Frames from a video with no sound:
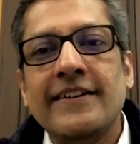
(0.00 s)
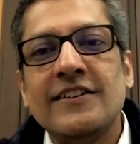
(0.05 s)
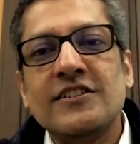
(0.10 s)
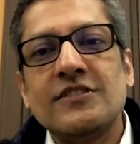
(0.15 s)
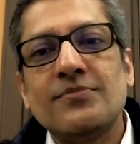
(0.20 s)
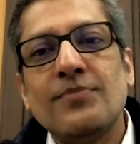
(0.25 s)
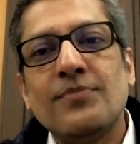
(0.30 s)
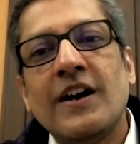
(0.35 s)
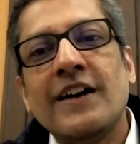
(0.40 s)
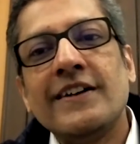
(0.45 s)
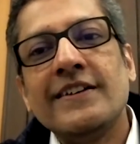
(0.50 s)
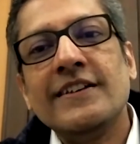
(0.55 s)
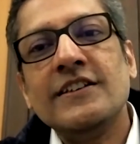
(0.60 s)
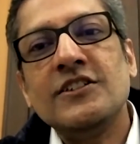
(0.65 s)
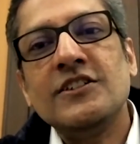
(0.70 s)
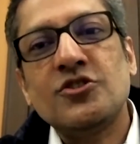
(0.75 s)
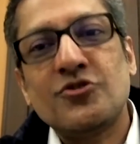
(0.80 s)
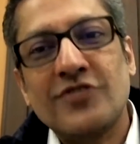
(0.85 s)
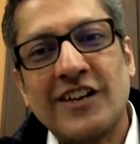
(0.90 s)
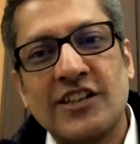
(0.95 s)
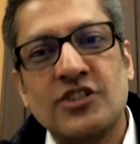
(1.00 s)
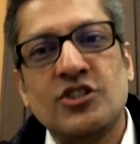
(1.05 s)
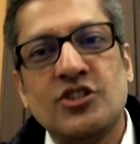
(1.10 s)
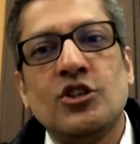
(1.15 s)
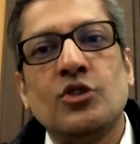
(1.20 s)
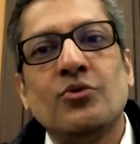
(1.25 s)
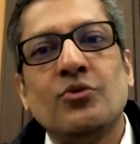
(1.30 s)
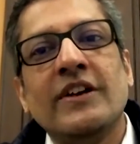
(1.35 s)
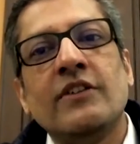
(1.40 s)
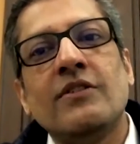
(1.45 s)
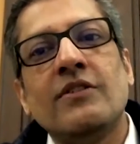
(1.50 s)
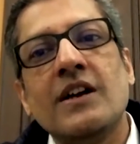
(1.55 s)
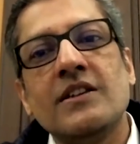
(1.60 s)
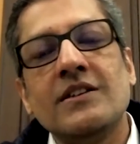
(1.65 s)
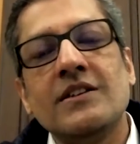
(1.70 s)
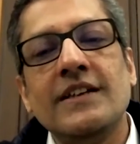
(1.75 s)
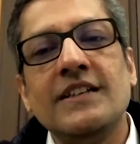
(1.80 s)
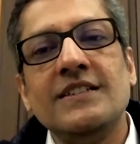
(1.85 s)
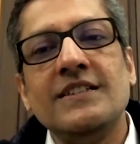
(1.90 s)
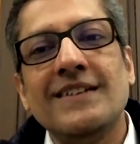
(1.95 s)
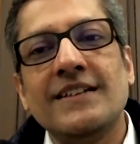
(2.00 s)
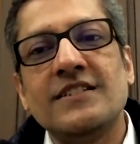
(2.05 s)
In a structured way rather than